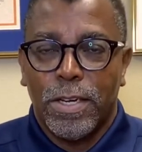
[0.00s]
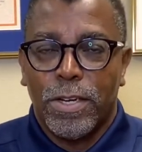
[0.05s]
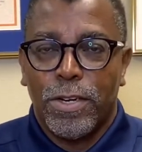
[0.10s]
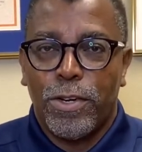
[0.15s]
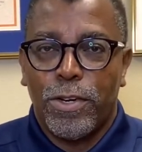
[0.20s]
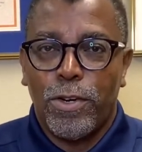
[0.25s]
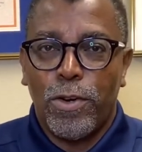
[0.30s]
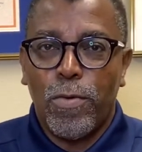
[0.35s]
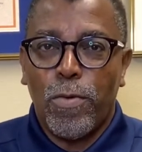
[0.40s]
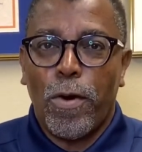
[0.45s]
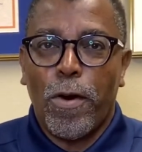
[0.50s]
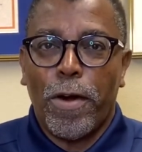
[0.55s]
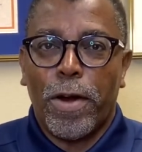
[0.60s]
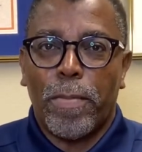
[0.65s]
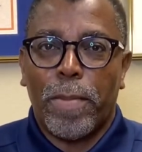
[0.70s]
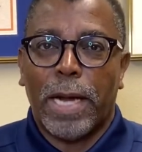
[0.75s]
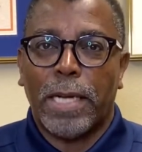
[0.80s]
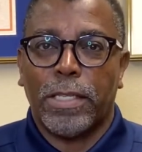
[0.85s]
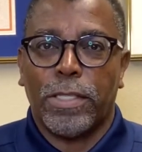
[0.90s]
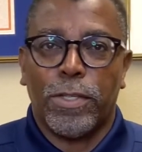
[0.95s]
You worried
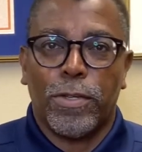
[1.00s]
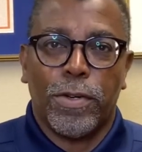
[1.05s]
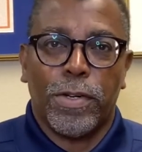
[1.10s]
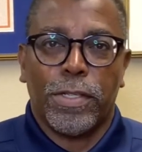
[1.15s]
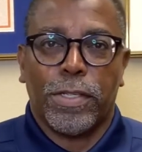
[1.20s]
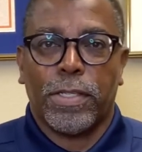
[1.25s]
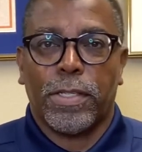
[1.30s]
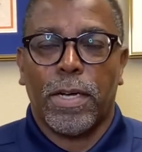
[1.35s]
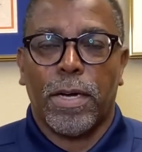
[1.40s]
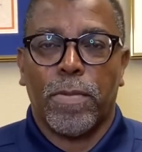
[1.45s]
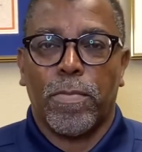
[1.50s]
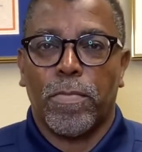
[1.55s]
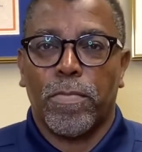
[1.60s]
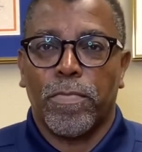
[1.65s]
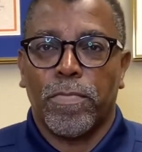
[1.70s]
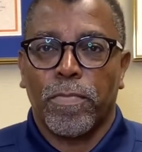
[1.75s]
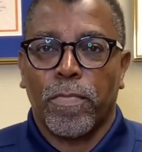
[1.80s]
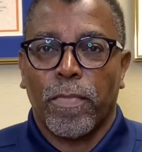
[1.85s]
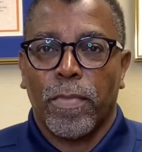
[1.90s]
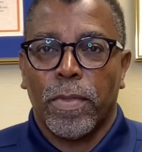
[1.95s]
about doing some
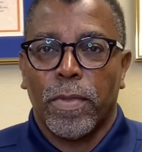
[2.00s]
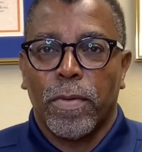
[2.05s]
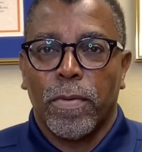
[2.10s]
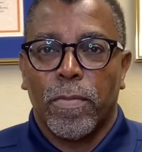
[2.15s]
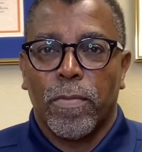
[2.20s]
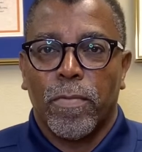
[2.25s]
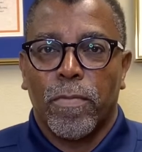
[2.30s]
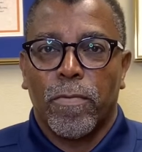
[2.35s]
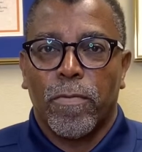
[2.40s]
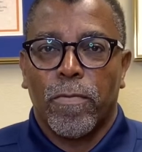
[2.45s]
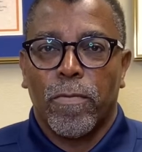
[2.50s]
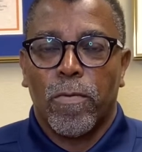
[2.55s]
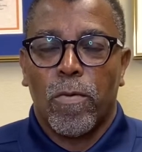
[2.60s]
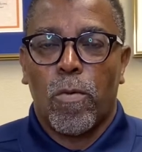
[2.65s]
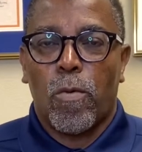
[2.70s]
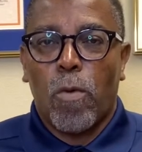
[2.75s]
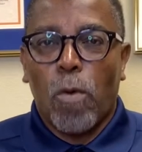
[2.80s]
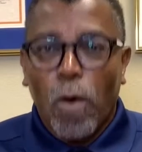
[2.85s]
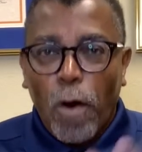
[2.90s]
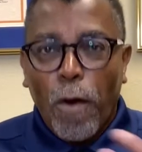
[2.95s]

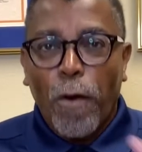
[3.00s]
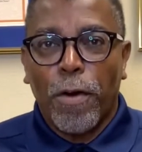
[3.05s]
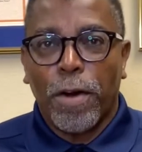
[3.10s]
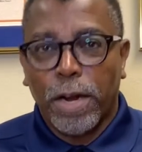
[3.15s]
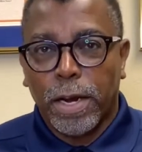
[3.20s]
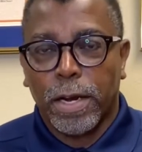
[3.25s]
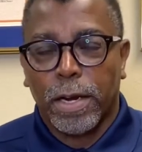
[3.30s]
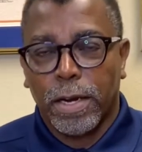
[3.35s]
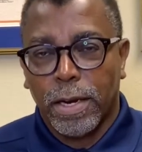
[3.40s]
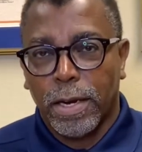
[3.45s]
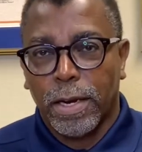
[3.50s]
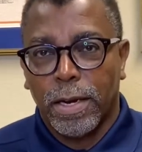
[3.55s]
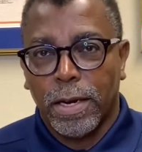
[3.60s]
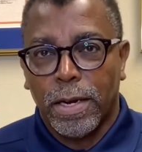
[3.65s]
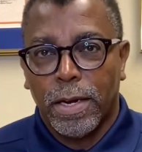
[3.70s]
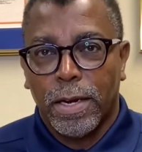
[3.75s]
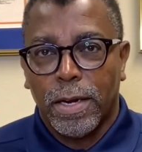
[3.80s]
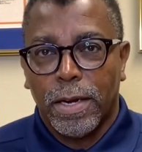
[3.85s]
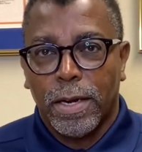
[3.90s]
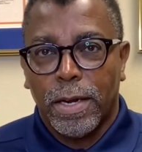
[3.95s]
work,
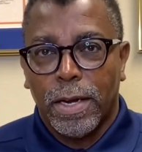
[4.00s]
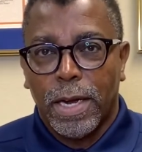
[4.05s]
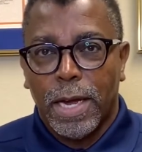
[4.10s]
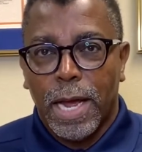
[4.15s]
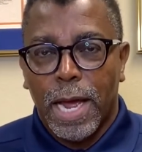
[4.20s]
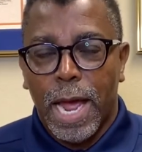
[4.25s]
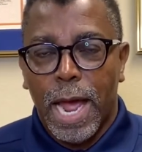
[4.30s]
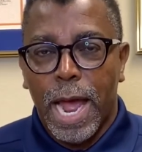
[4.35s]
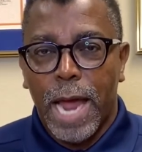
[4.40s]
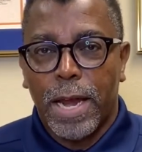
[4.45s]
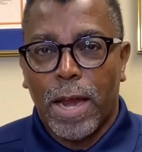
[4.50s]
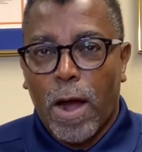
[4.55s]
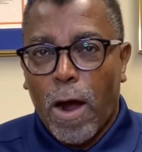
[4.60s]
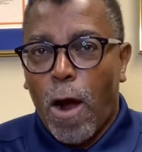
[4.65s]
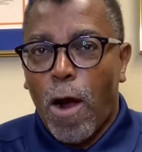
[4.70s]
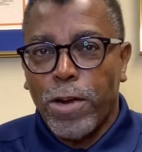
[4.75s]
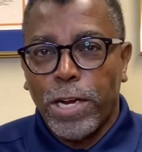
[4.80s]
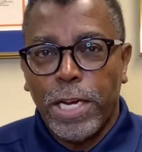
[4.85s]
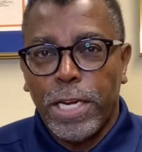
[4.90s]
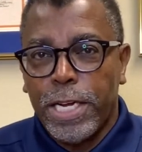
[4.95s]
and
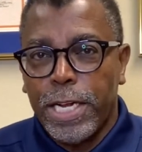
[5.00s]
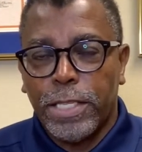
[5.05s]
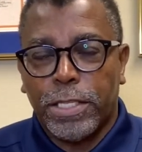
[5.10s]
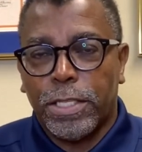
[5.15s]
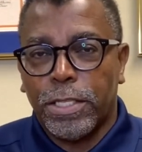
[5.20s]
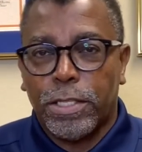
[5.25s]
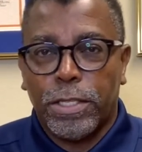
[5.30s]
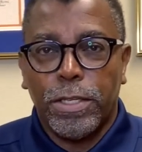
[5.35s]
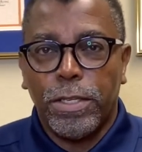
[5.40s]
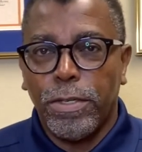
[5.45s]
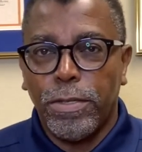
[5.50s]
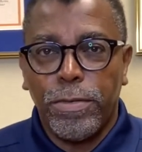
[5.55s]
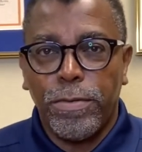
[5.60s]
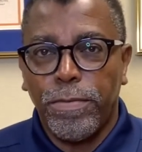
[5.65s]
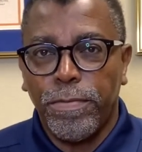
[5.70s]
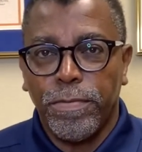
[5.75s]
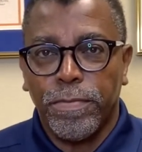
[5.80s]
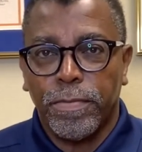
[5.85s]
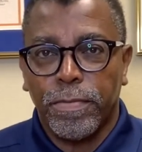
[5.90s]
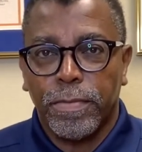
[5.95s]
all you need to
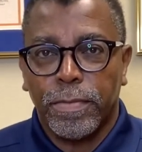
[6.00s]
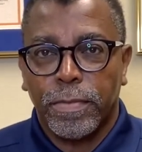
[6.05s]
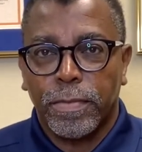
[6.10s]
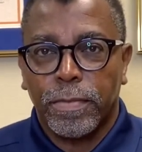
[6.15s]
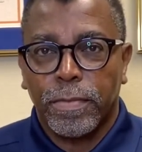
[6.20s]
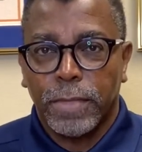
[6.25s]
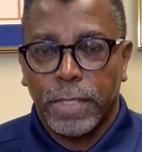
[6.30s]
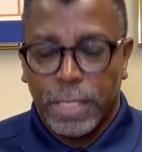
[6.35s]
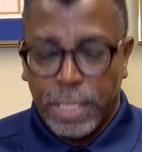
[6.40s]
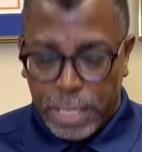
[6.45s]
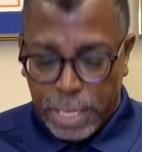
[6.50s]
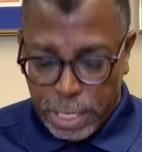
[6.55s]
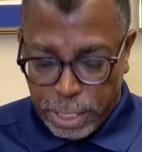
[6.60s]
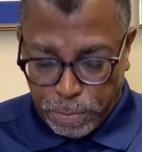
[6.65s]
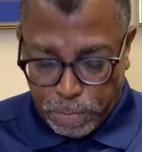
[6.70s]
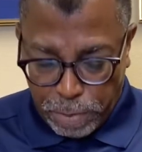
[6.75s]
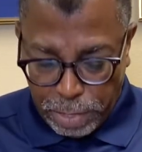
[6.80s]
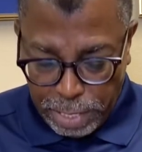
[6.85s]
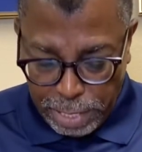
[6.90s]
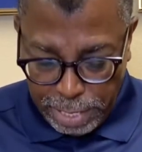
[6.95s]
do is
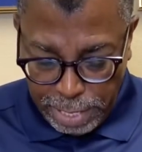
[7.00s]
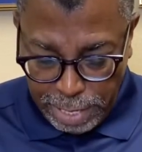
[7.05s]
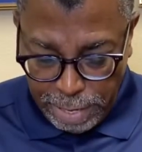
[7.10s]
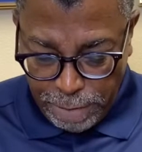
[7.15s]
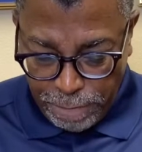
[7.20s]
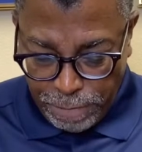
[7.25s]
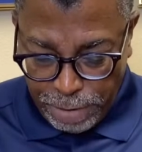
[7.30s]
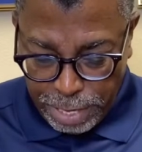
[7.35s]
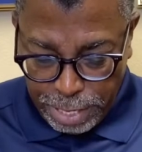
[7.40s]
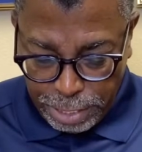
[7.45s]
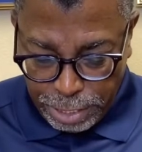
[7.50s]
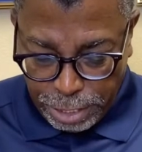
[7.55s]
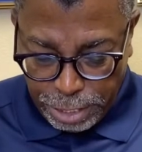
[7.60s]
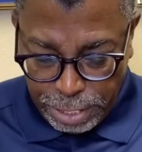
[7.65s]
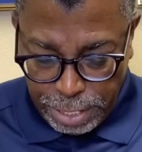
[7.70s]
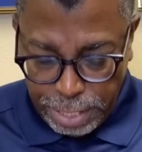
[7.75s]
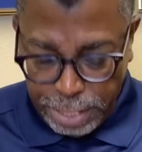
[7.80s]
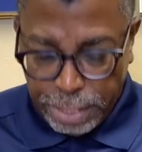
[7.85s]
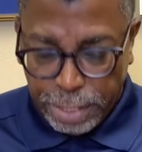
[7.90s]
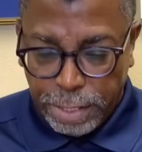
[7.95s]
believe in
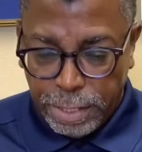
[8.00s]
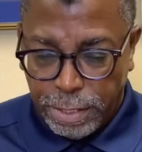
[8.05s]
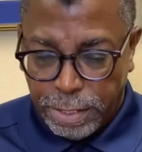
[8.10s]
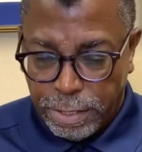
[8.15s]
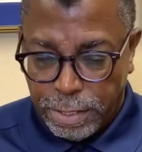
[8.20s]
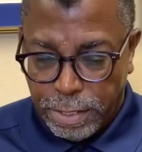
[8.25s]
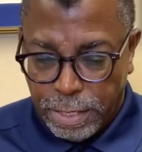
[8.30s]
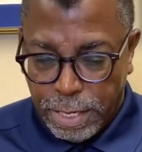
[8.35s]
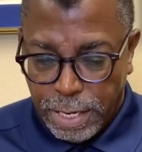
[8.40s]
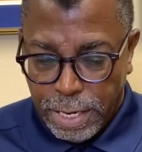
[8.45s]
Jesus.